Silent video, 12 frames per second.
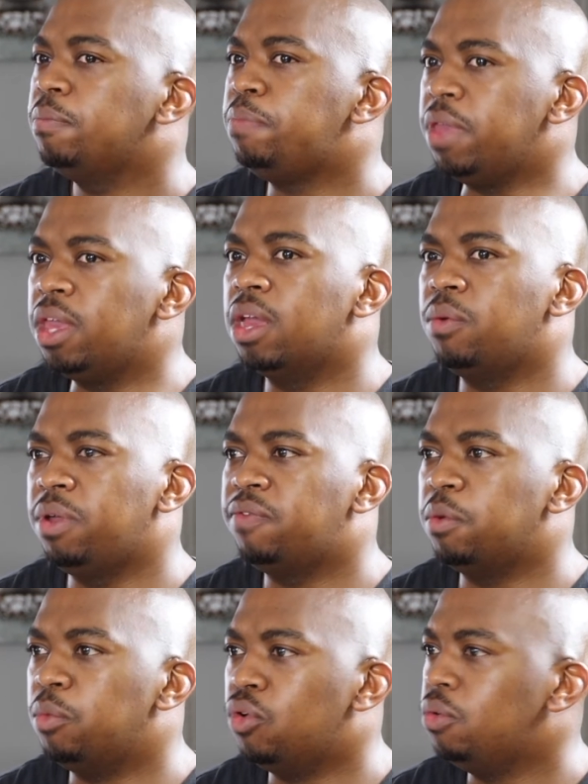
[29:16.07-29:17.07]
being away from
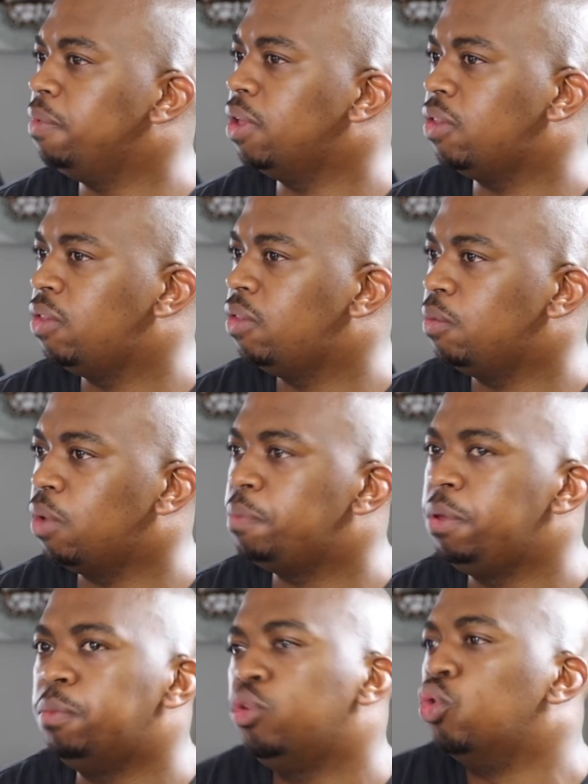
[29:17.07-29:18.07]
home is what
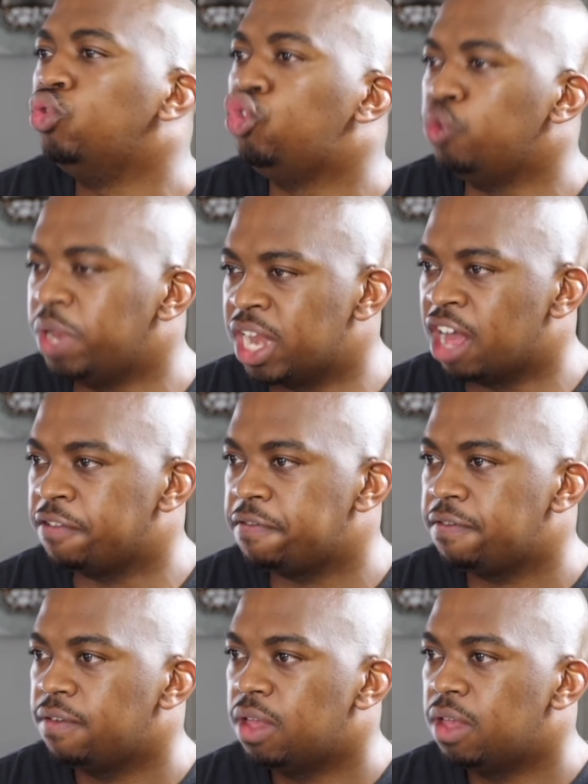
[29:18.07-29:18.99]
people don't do enough.